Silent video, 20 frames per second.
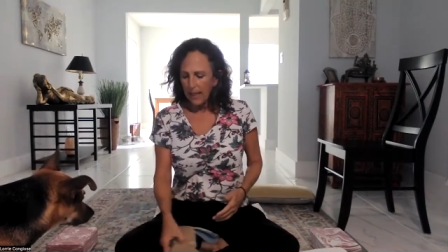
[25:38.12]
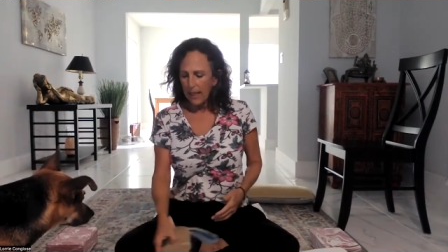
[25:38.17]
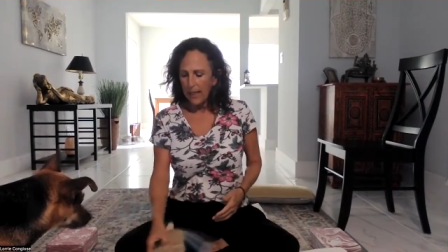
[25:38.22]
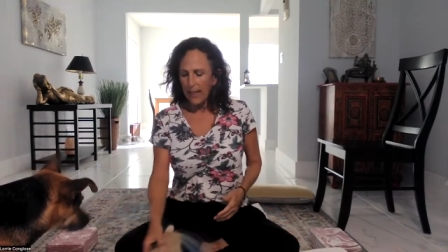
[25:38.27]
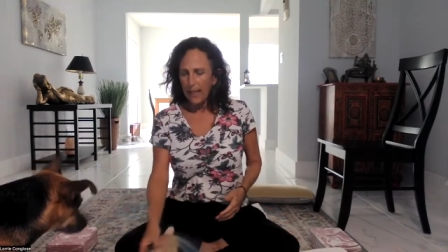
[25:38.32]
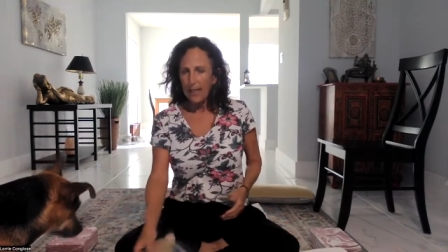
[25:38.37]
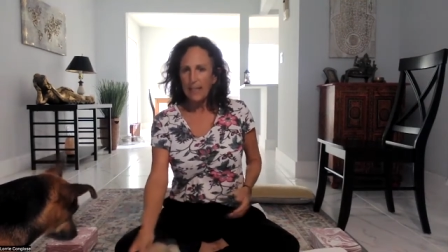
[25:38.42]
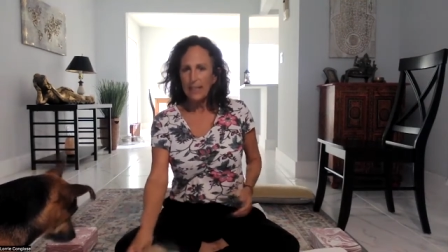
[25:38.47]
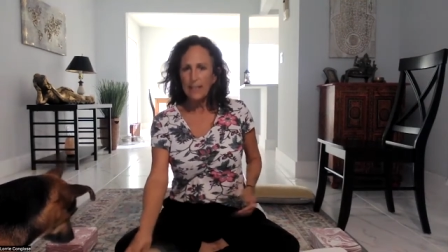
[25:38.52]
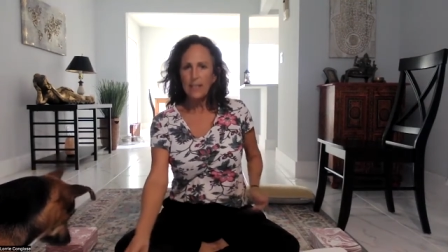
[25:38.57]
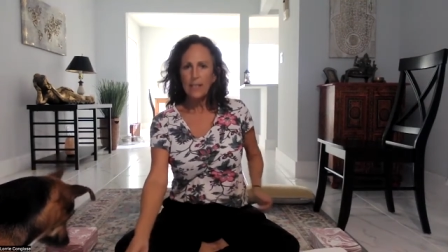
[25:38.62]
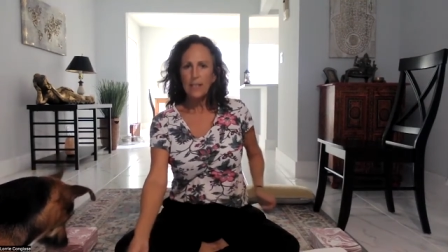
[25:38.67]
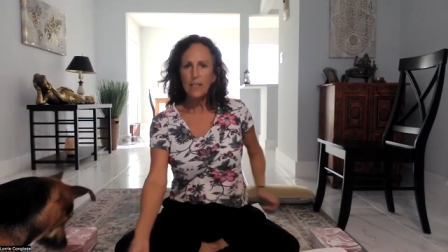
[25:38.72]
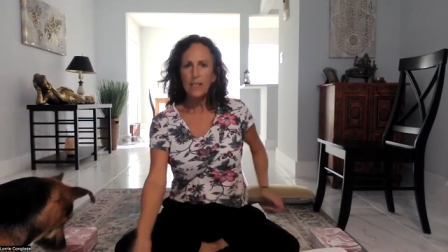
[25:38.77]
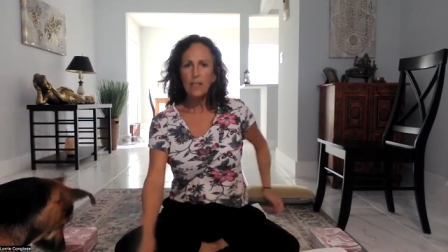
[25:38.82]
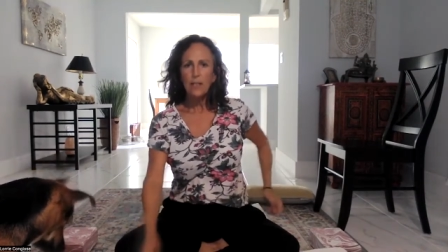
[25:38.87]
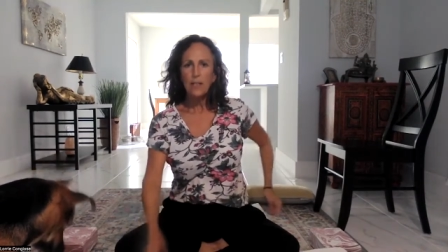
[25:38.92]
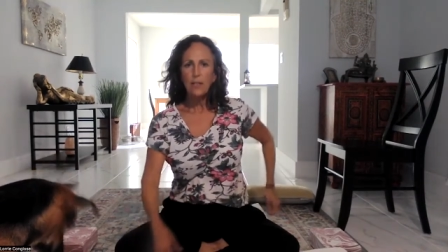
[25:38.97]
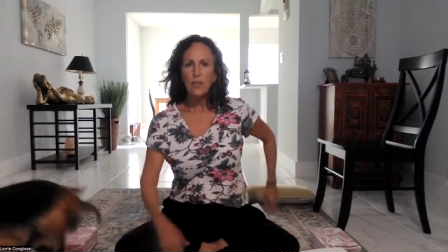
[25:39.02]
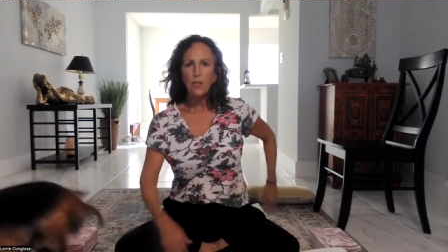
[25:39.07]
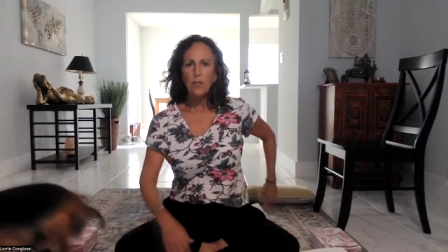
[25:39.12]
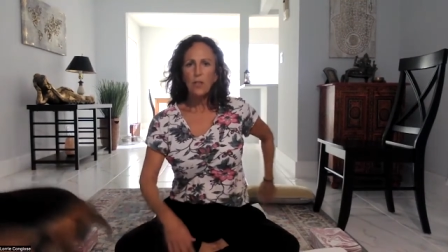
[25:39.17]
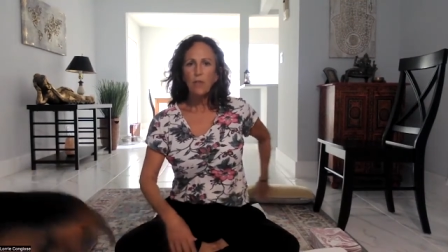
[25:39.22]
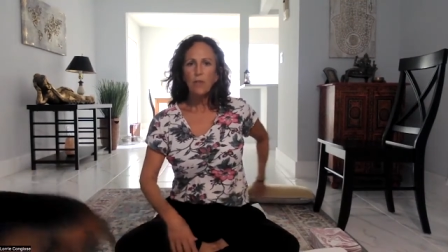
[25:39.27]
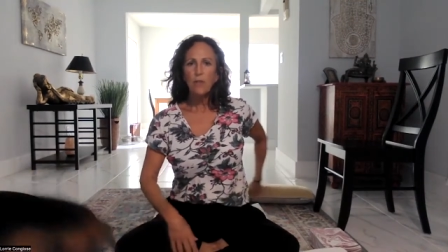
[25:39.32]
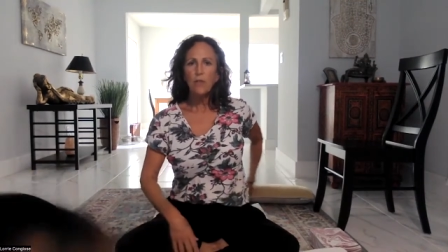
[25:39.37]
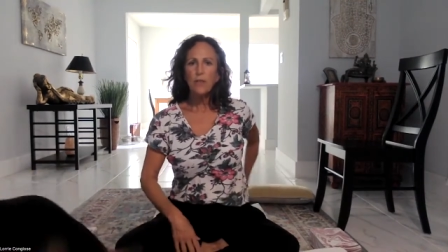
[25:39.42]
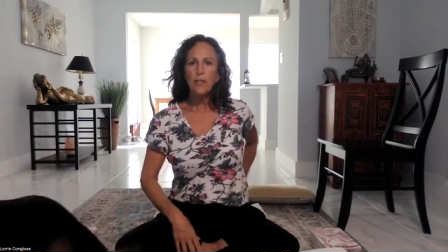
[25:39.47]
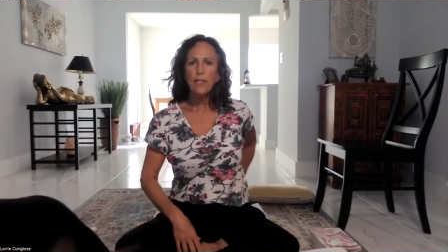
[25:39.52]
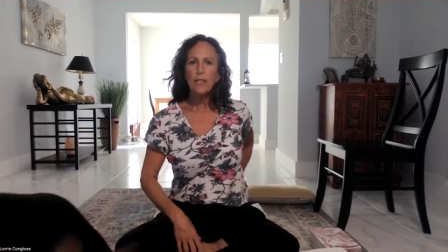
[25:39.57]
And so
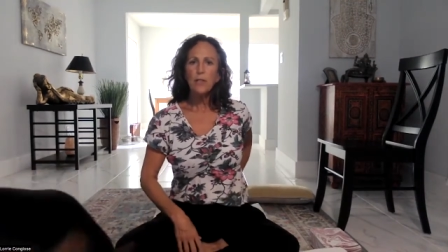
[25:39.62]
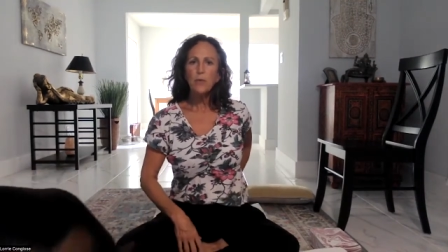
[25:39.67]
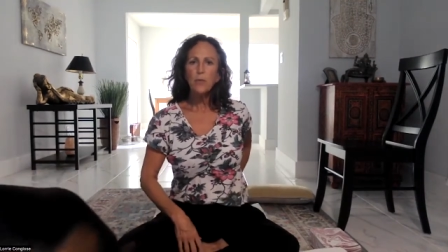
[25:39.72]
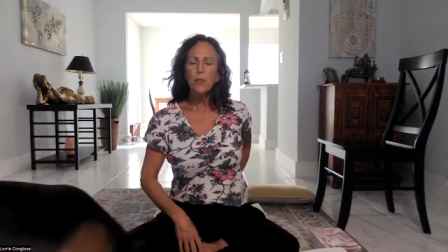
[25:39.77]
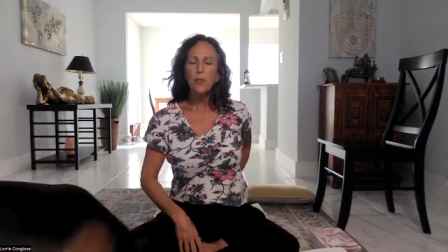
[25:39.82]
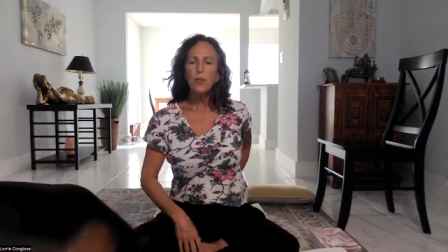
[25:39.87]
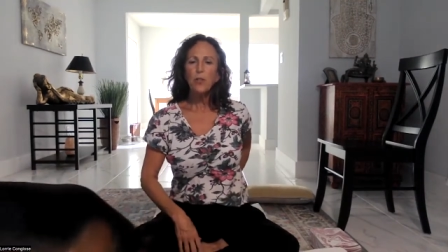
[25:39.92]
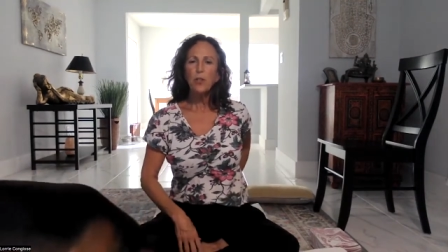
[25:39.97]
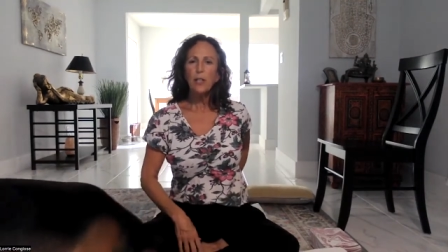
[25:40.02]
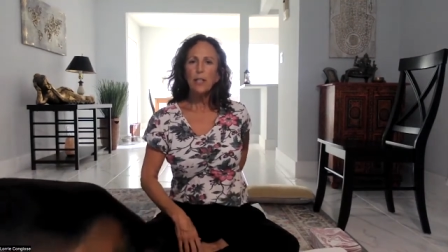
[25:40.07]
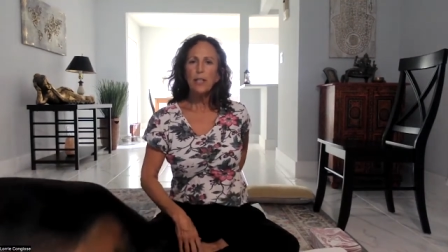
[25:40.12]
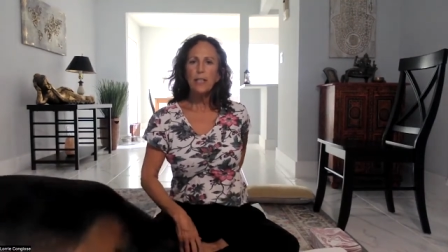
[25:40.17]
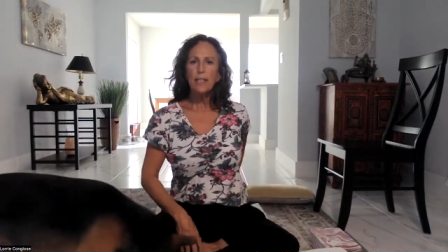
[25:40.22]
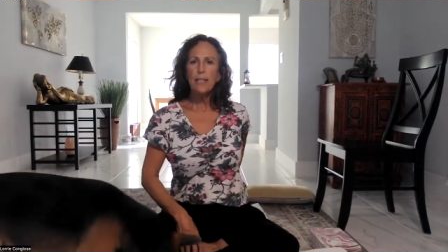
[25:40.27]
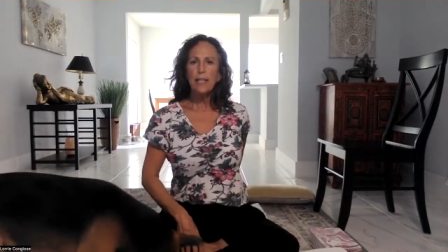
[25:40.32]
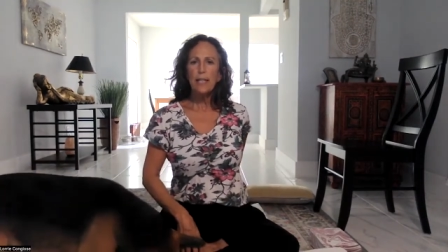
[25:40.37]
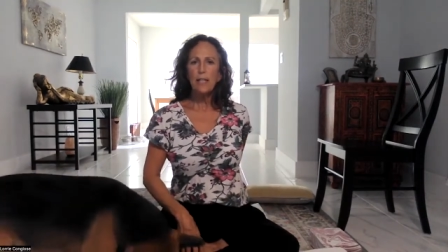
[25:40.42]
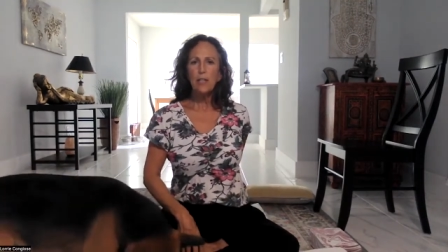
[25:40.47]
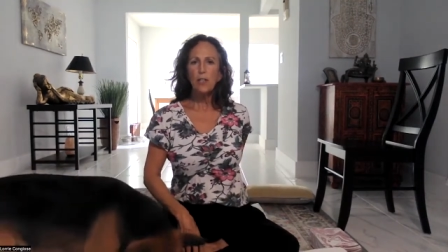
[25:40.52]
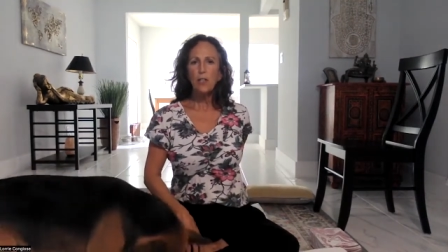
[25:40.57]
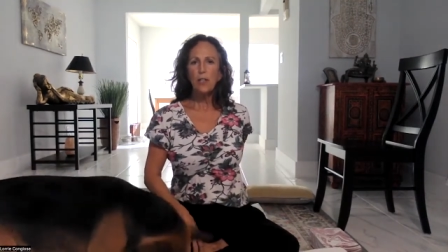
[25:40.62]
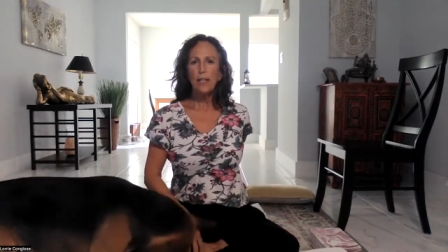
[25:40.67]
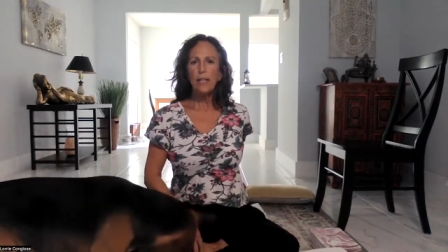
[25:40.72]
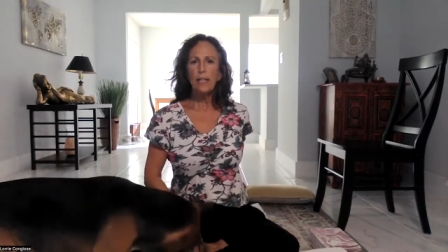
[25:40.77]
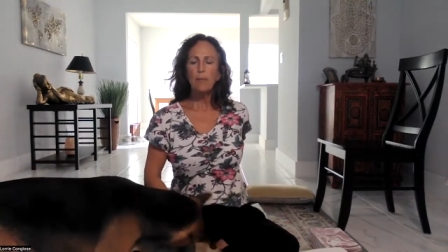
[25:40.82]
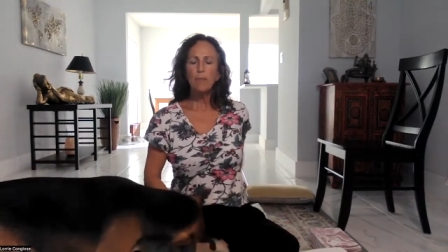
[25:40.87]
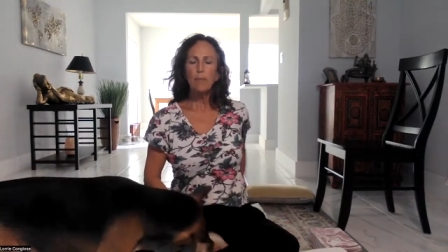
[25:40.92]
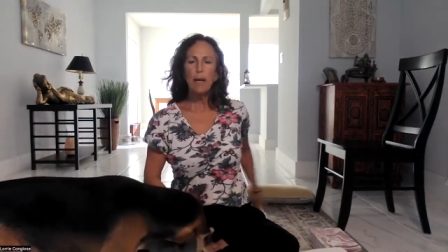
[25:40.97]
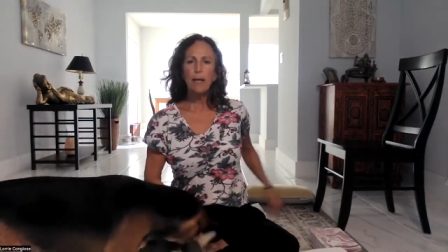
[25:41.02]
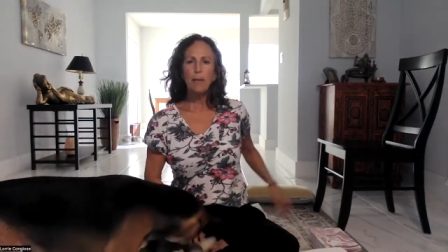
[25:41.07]
for this one, you're going to take your
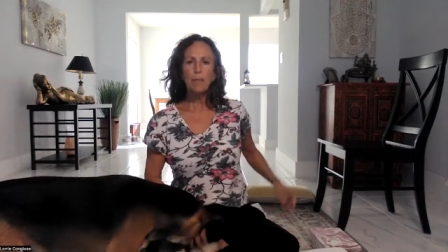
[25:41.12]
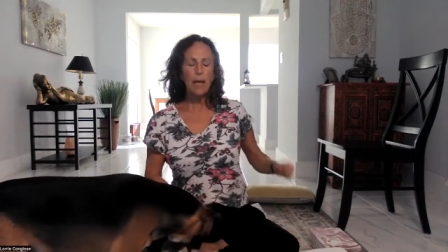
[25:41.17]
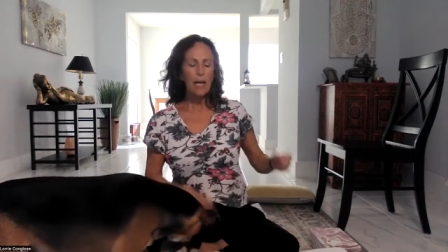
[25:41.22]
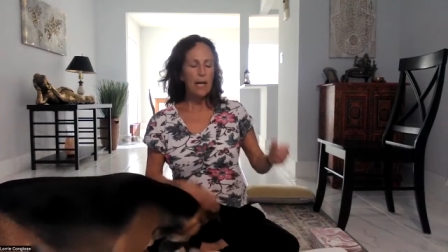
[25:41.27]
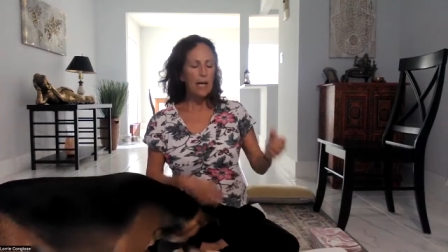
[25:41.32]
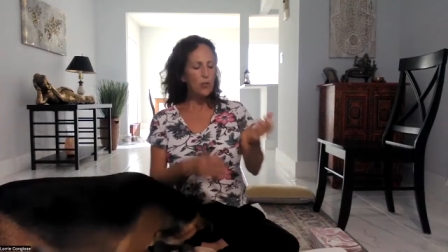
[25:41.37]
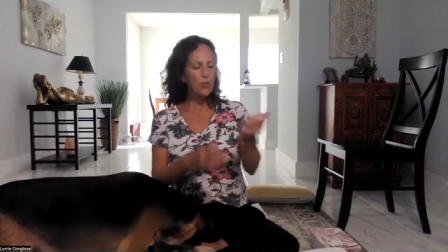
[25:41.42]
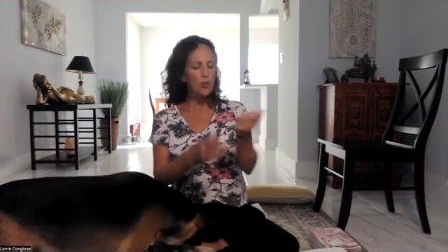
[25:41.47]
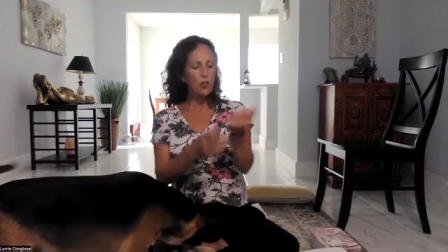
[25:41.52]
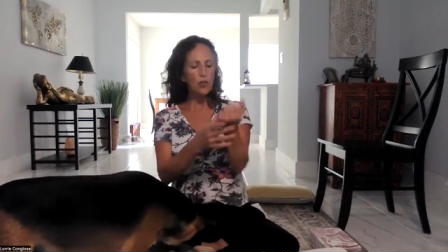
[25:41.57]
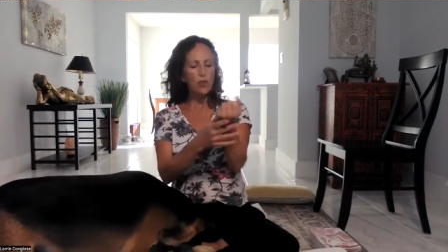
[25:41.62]
hand back behind you.